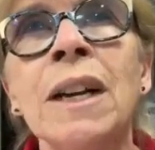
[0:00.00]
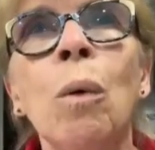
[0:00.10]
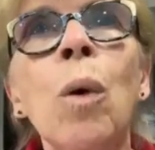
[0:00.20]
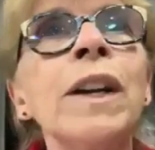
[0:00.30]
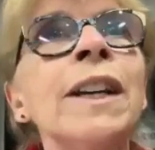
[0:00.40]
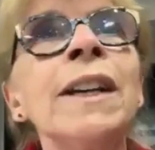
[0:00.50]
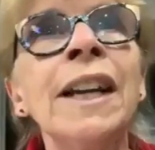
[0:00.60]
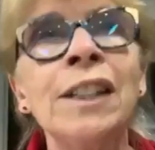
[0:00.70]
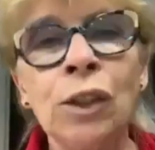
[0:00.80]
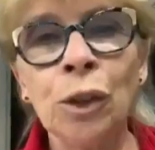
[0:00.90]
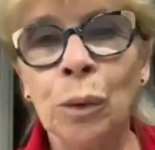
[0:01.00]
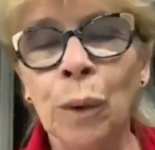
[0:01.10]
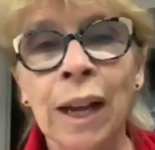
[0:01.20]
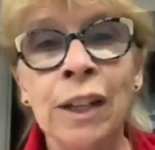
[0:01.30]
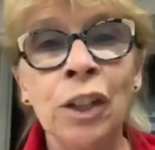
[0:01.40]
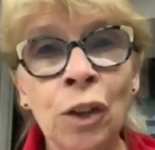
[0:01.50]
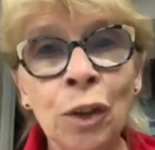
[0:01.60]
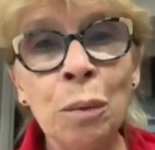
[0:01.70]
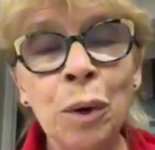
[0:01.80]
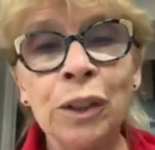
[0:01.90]
What can I do? And you
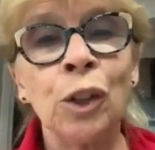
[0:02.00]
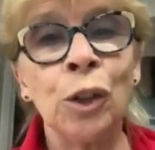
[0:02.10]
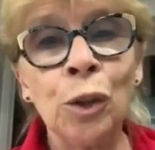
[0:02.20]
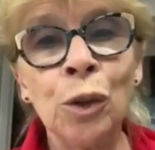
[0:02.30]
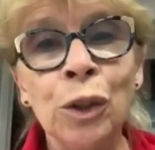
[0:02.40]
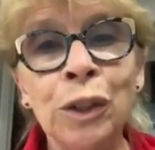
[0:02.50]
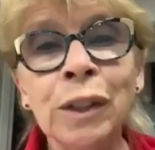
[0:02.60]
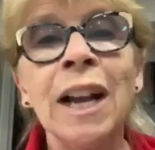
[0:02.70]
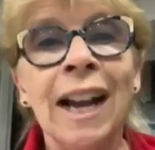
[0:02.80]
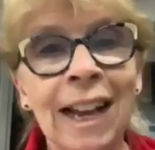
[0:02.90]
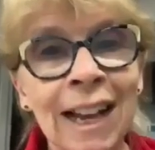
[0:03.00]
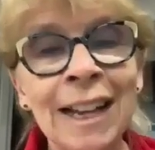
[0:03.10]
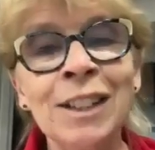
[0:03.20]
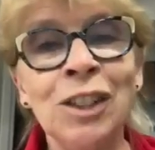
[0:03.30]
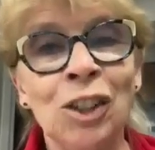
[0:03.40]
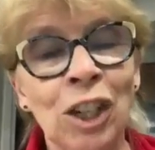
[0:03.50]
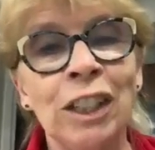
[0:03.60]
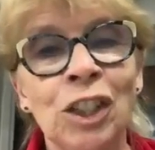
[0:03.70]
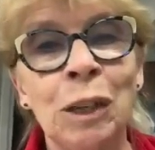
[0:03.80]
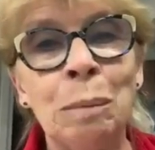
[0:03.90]
know what? Google and
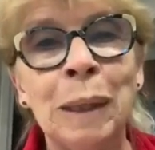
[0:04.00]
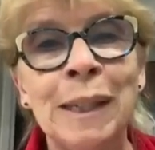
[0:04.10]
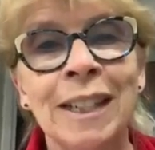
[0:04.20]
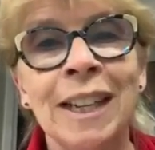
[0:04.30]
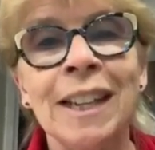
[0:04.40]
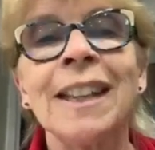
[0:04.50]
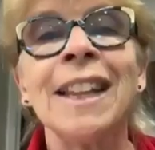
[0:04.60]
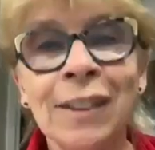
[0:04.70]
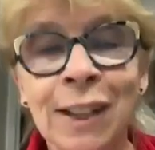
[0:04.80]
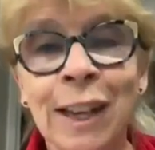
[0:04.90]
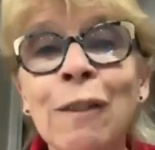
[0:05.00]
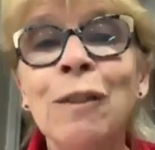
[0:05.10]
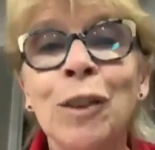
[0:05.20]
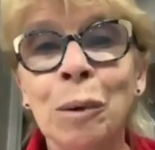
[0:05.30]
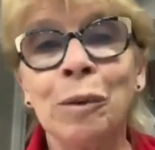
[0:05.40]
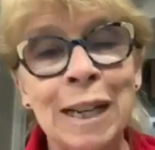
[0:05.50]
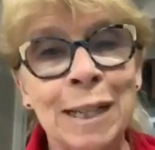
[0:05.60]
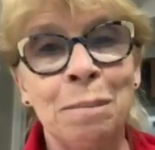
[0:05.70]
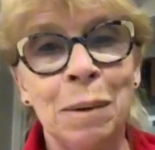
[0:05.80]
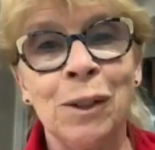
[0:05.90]
ChatGPT, they'll give you a
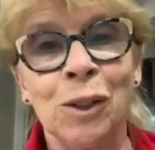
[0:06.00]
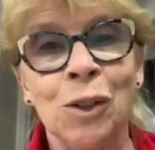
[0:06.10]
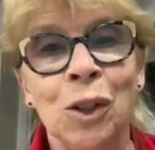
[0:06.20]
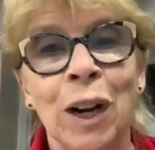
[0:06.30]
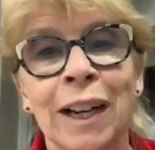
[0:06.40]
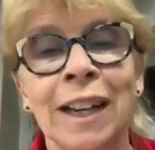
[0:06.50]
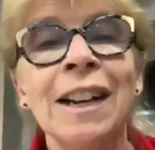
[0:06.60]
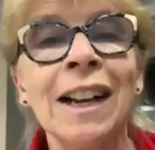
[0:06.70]
recipe to try.